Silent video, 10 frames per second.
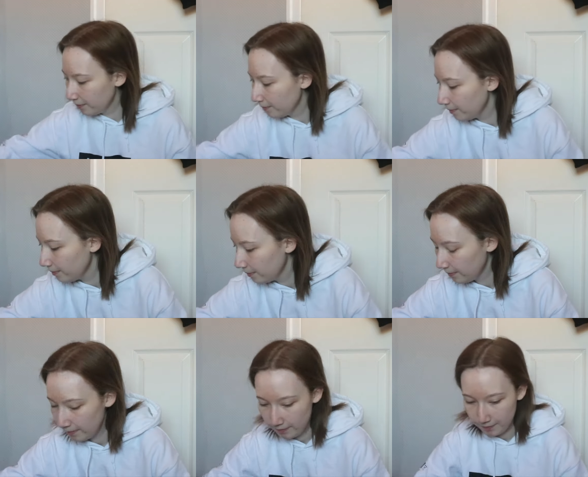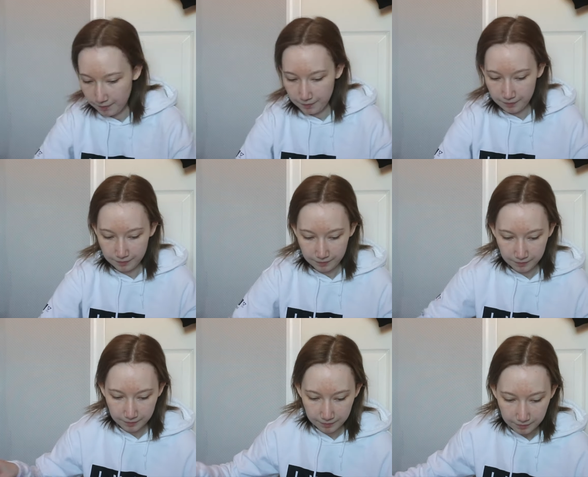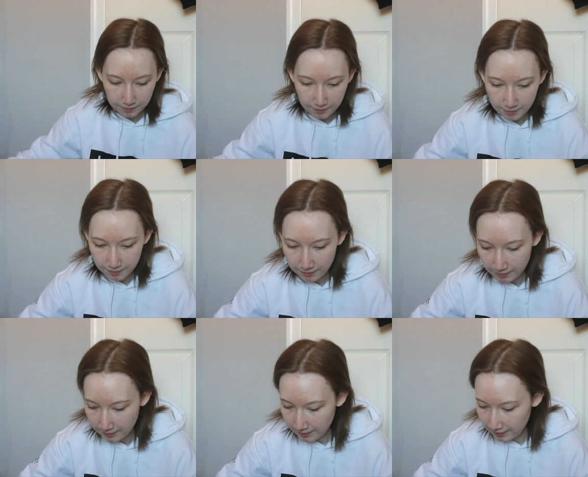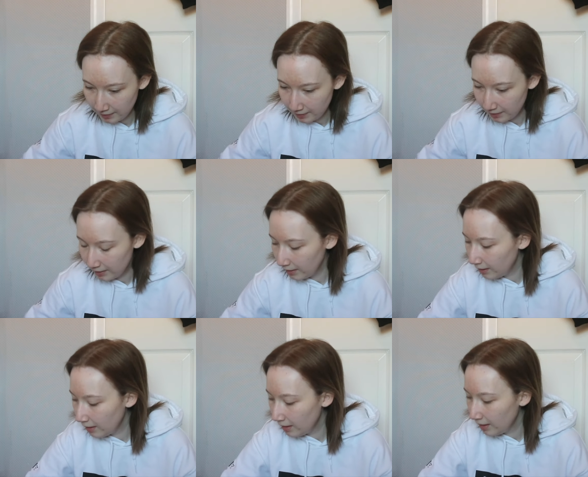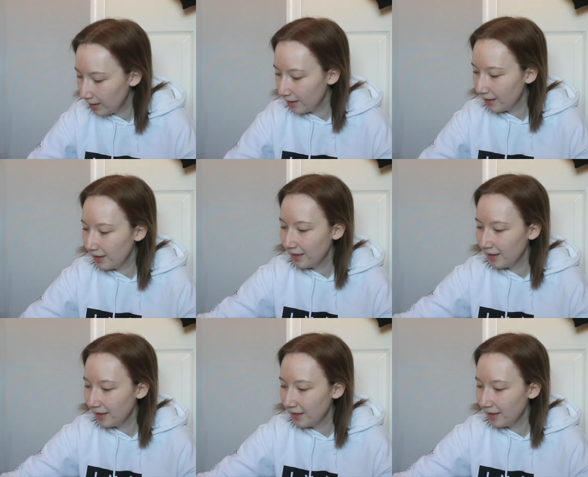Nobody speaks.